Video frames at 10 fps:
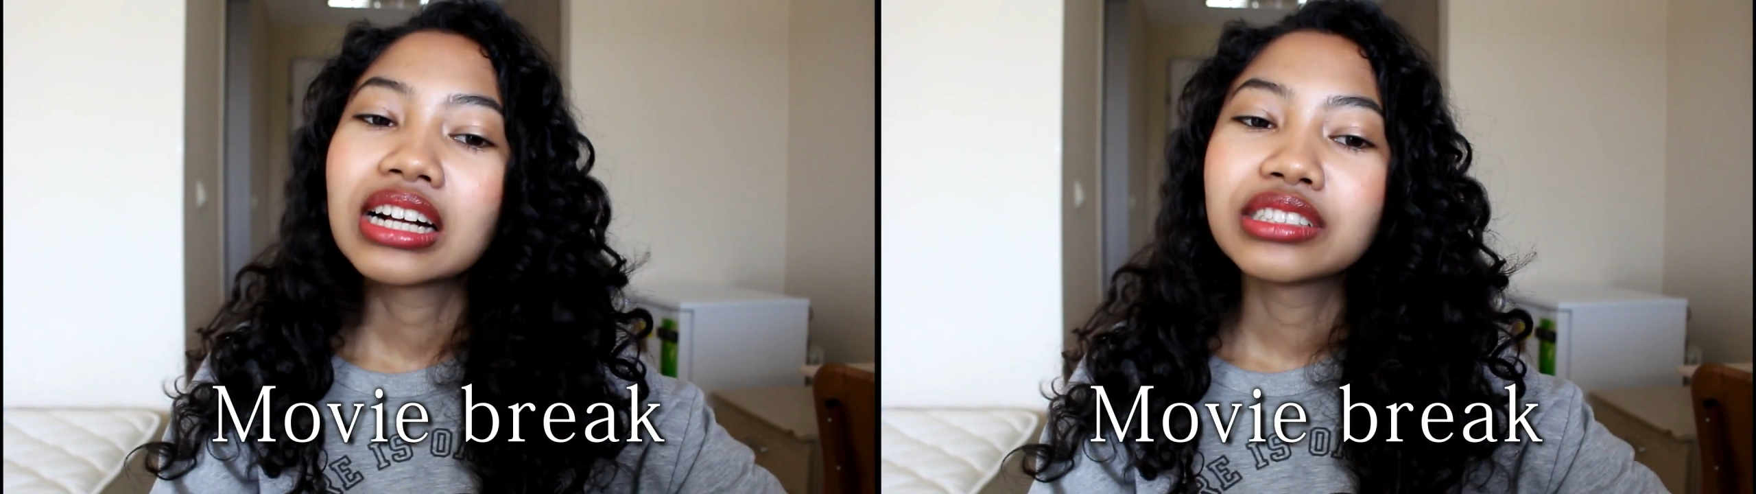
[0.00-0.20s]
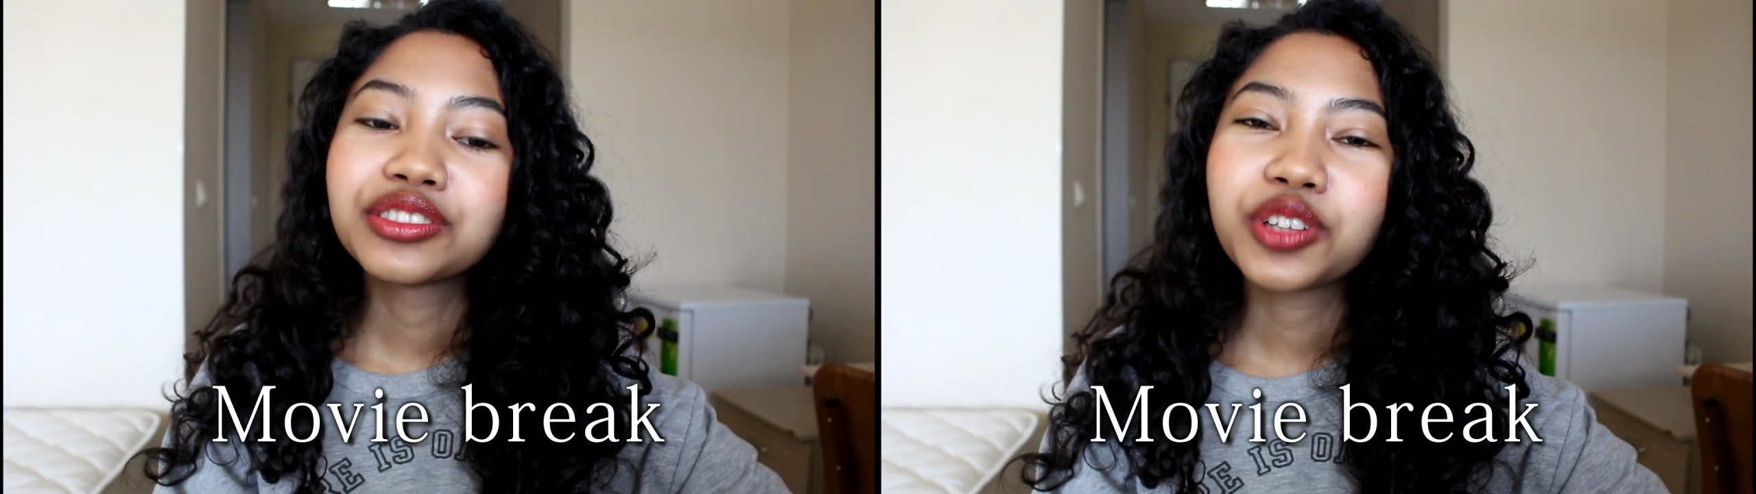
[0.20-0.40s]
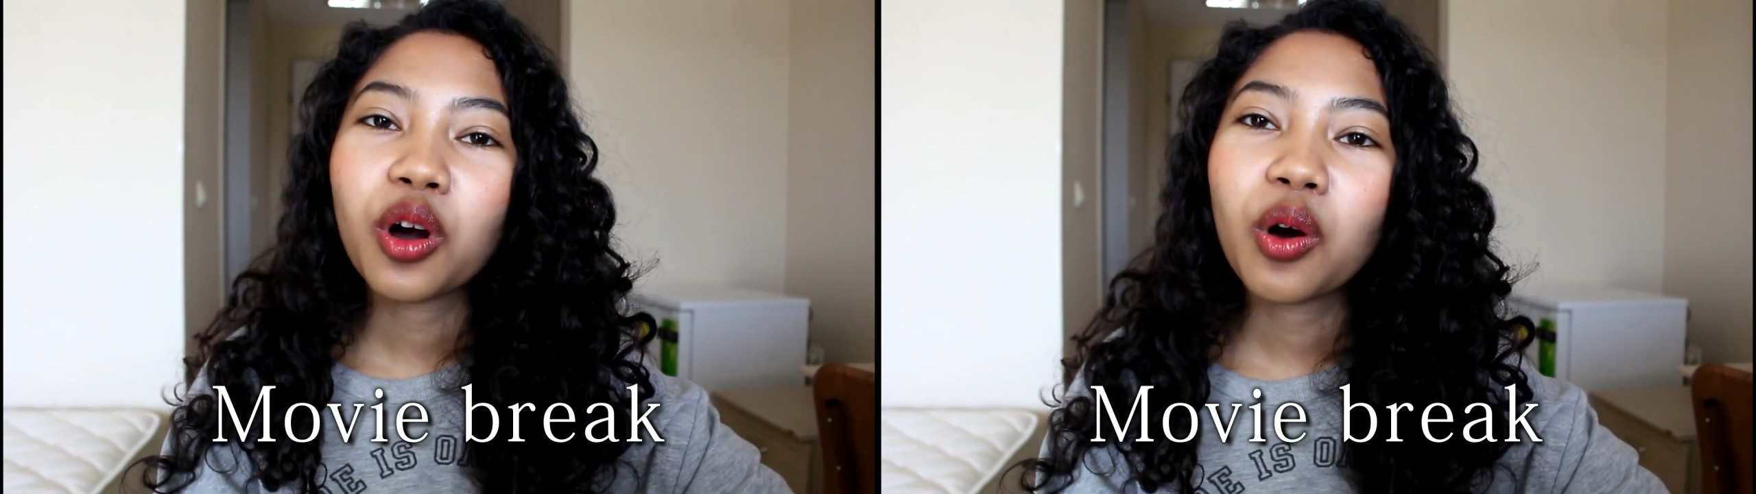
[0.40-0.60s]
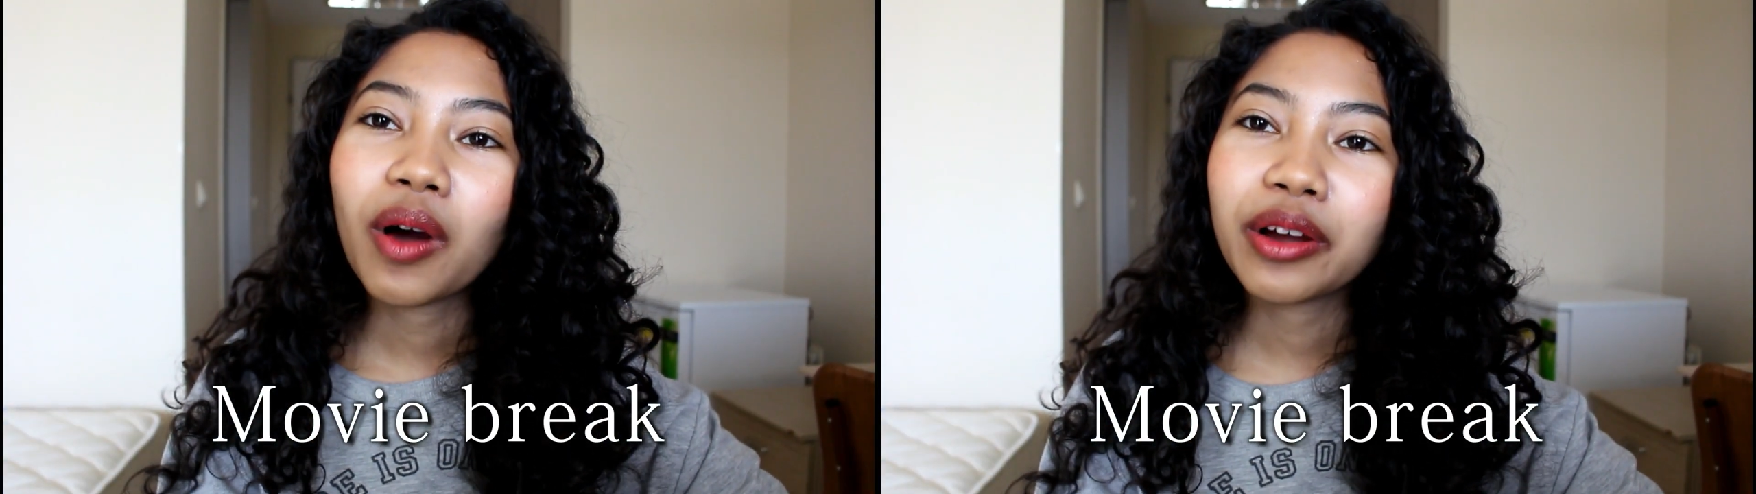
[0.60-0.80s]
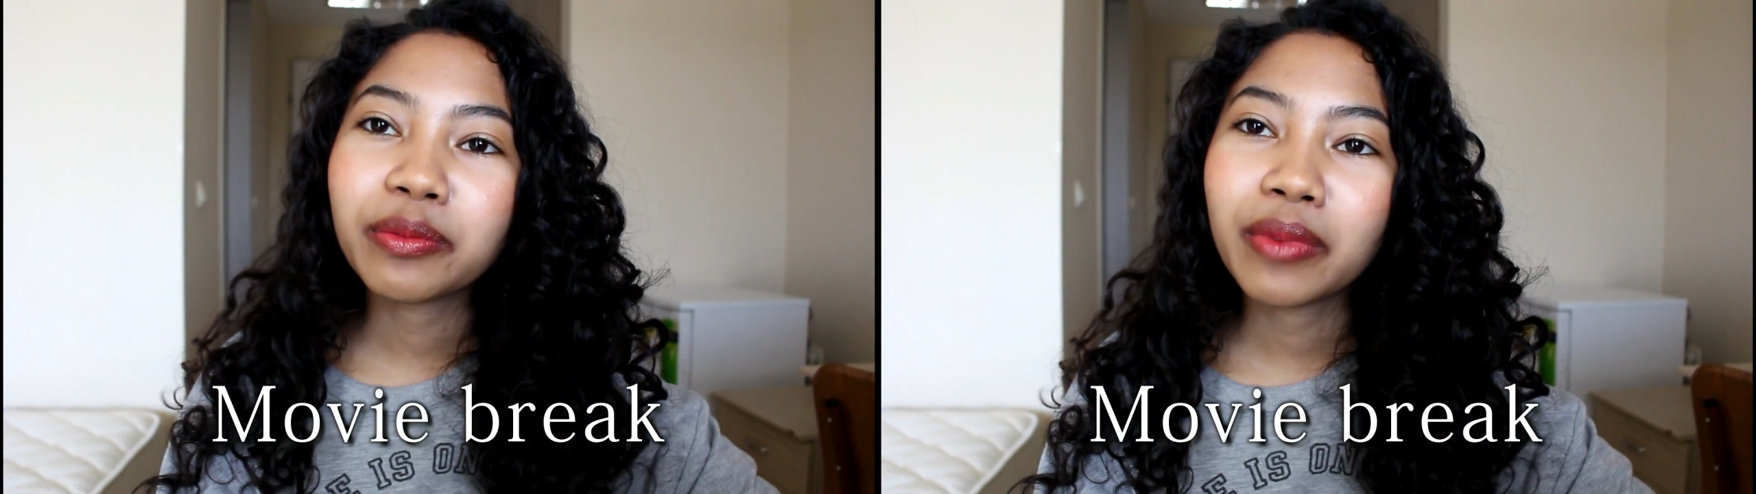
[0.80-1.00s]
So
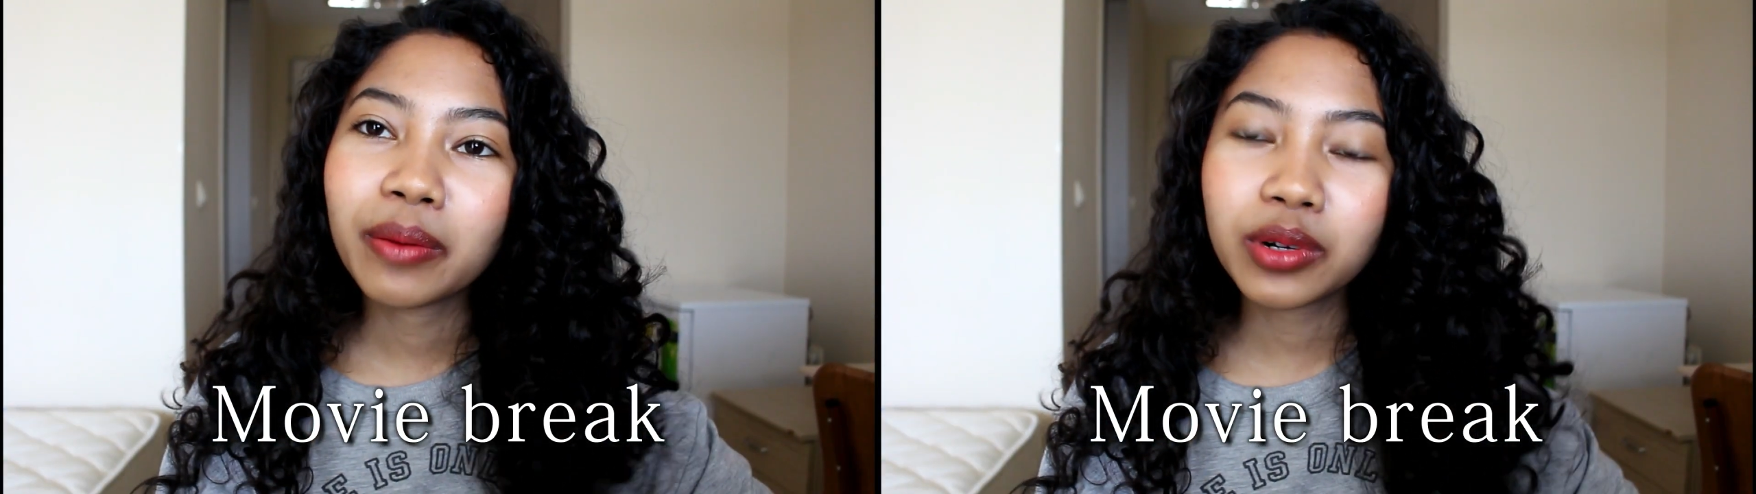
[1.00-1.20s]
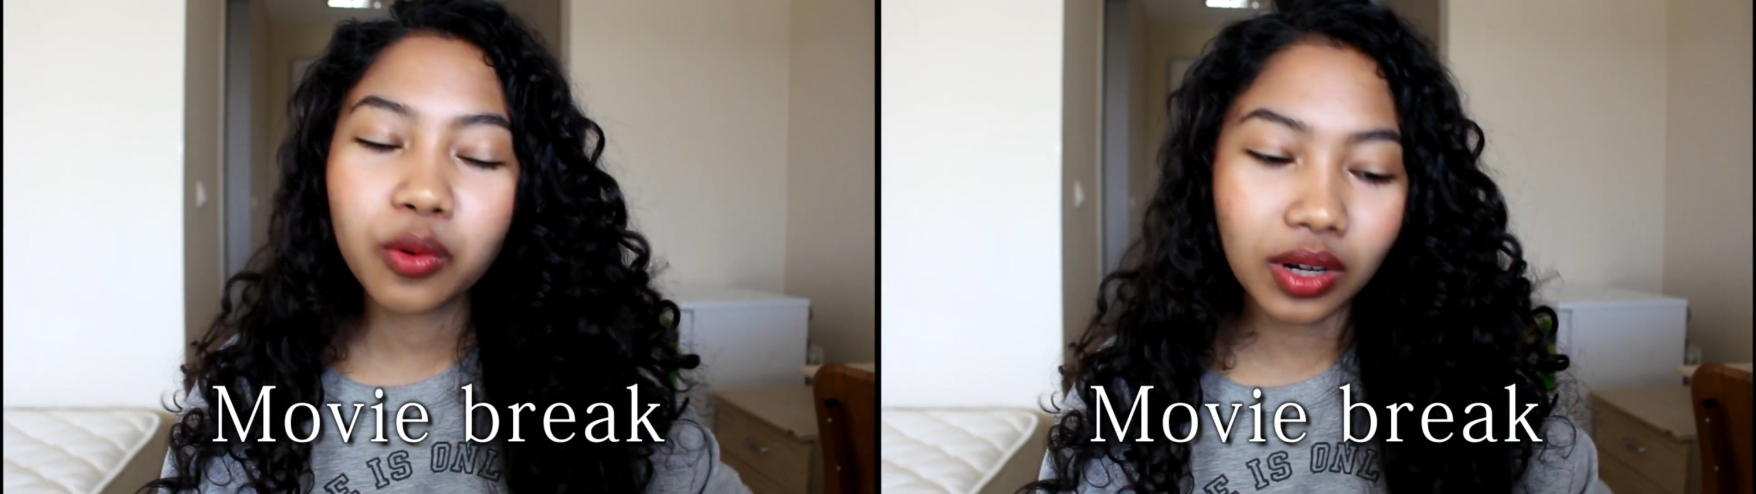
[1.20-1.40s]
I remember